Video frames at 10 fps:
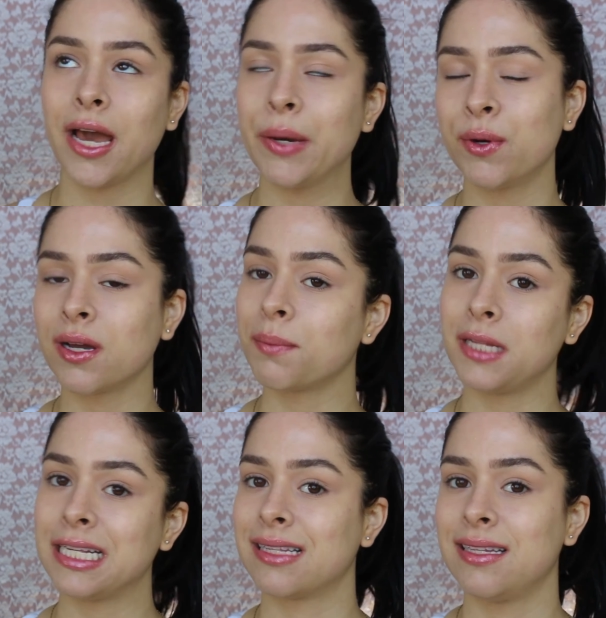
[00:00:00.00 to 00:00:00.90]
I woke up
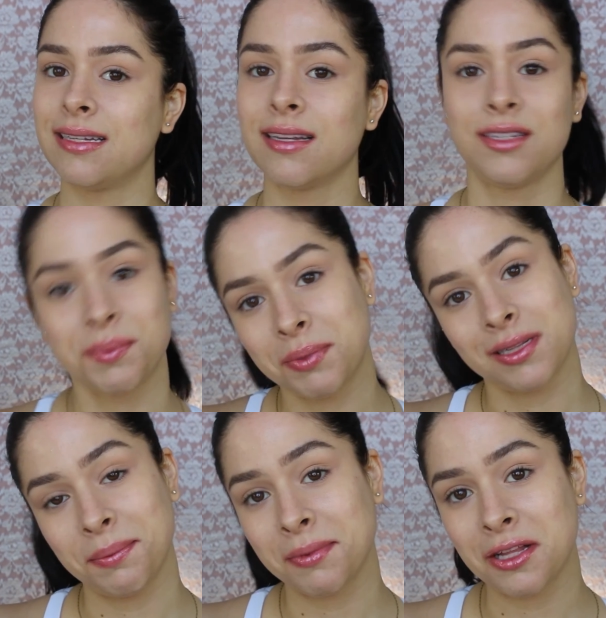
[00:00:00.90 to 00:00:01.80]
like this, I just put
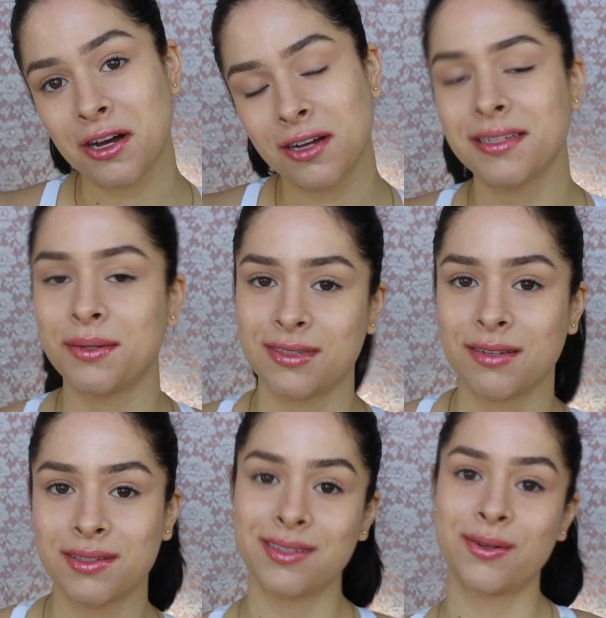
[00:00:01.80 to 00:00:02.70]
lip gloss and I was
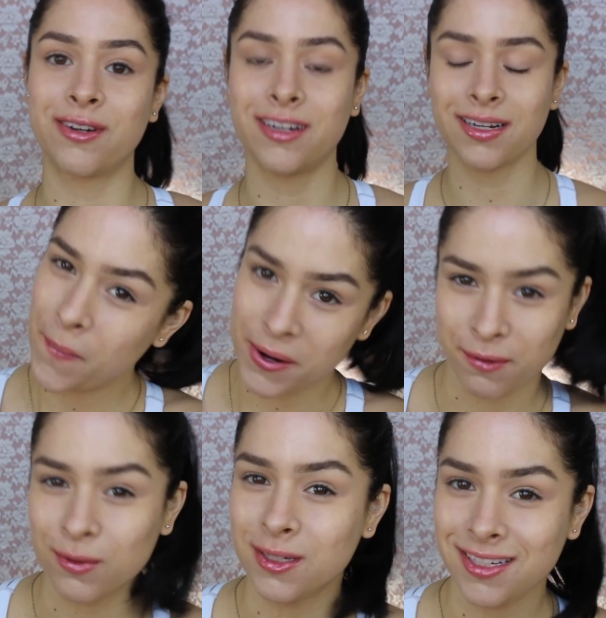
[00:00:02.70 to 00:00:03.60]
out the door, when
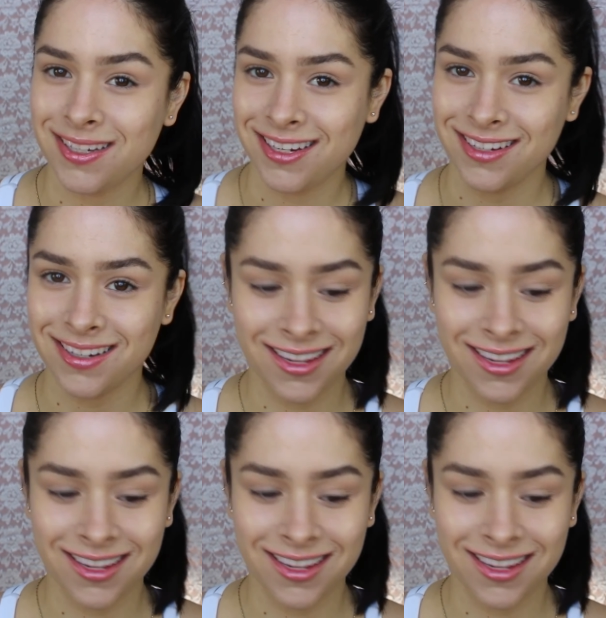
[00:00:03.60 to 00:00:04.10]
you really didn't.